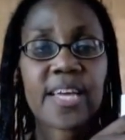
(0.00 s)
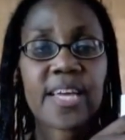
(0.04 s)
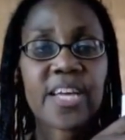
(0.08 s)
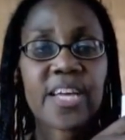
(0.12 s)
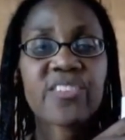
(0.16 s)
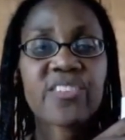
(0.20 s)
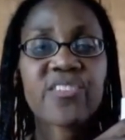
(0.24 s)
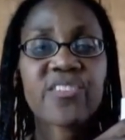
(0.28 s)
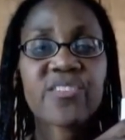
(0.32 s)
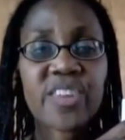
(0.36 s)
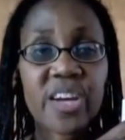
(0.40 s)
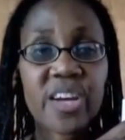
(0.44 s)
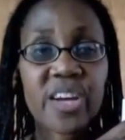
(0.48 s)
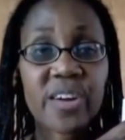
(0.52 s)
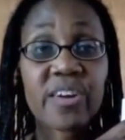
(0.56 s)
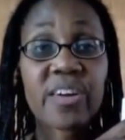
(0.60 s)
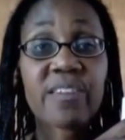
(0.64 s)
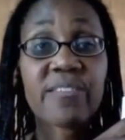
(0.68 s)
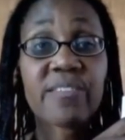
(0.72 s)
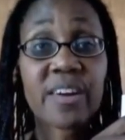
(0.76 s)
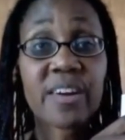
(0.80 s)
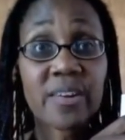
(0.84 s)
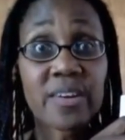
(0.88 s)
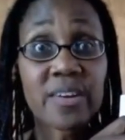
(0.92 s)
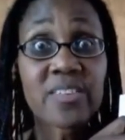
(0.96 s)
It's
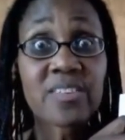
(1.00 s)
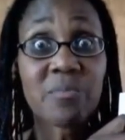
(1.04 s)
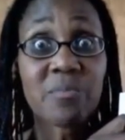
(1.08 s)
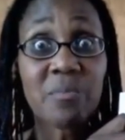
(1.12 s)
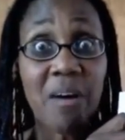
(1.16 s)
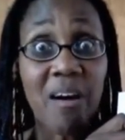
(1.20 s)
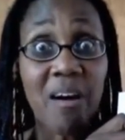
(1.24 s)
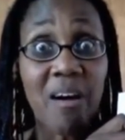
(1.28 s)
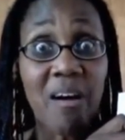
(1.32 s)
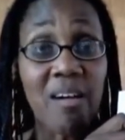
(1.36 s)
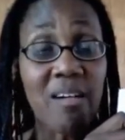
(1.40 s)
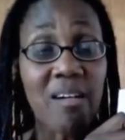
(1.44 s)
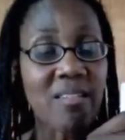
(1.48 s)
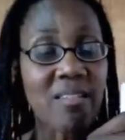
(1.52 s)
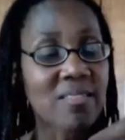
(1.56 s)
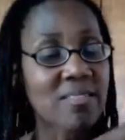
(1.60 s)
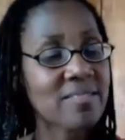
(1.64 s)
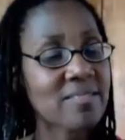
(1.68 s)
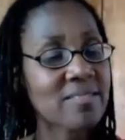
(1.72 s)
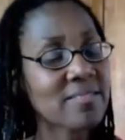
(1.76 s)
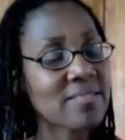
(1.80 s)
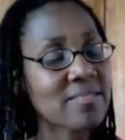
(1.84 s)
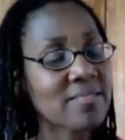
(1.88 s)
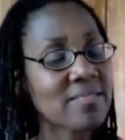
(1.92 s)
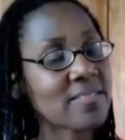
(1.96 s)
very, very small.
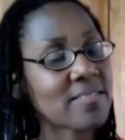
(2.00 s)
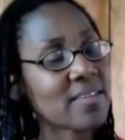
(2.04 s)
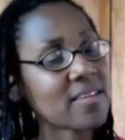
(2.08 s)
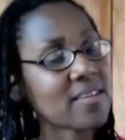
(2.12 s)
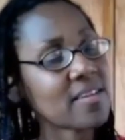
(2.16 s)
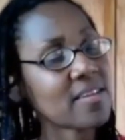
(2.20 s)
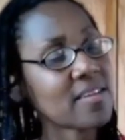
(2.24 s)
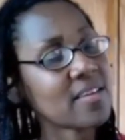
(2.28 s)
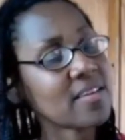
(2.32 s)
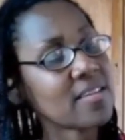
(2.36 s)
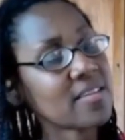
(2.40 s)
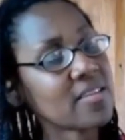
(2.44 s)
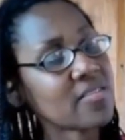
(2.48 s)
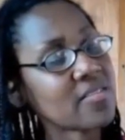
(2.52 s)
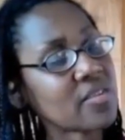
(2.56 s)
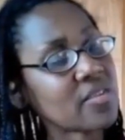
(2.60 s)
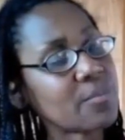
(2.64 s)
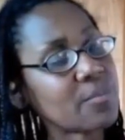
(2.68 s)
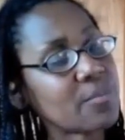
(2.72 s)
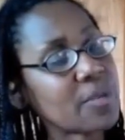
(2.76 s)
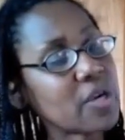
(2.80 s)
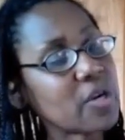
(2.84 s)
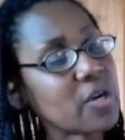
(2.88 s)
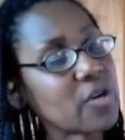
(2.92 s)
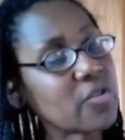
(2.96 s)
This
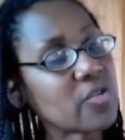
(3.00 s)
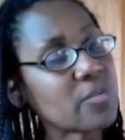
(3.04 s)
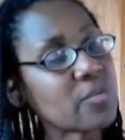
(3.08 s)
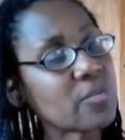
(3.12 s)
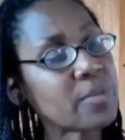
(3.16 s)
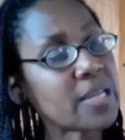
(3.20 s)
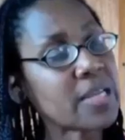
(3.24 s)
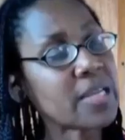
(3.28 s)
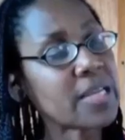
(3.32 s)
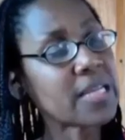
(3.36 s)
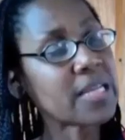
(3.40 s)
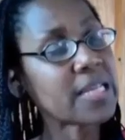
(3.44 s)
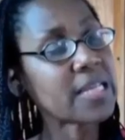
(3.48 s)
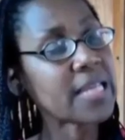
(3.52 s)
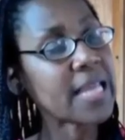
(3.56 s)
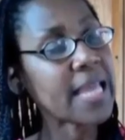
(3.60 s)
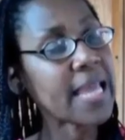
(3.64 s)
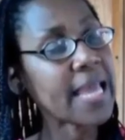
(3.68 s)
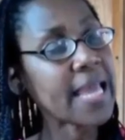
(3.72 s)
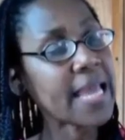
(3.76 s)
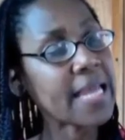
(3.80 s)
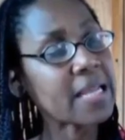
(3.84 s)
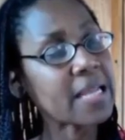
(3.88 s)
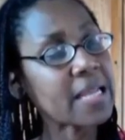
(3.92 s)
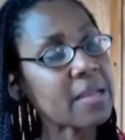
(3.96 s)
appears to be
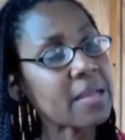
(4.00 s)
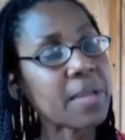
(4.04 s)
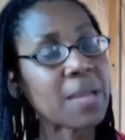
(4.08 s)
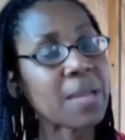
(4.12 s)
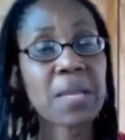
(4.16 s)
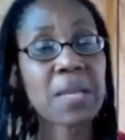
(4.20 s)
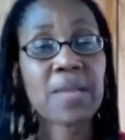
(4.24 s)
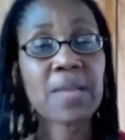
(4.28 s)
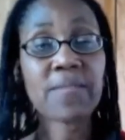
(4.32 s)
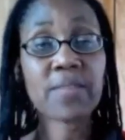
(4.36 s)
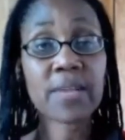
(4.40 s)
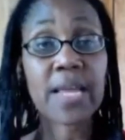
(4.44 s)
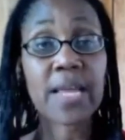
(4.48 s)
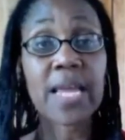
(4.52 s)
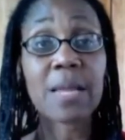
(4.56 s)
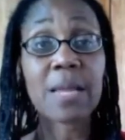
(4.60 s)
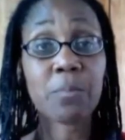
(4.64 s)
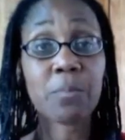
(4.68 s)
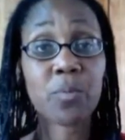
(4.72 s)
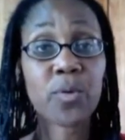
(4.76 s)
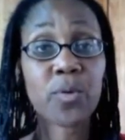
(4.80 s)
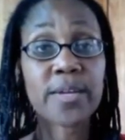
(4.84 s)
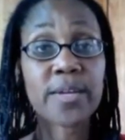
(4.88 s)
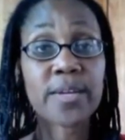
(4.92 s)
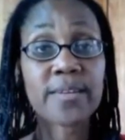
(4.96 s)
10, maybe even
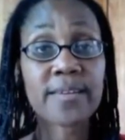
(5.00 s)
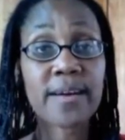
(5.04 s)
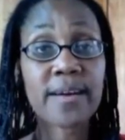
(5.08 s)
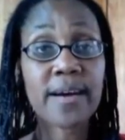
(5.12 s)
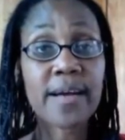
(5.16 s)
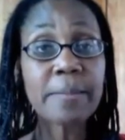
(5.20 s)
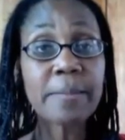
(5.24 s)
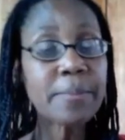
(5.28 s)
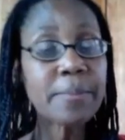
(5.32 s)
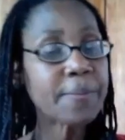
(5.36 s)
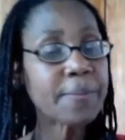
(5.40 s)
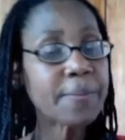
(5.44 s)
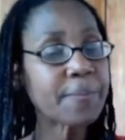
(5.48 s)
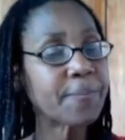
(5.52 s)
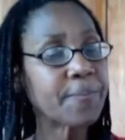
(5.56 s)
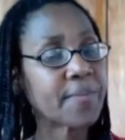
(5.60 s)
8-point type.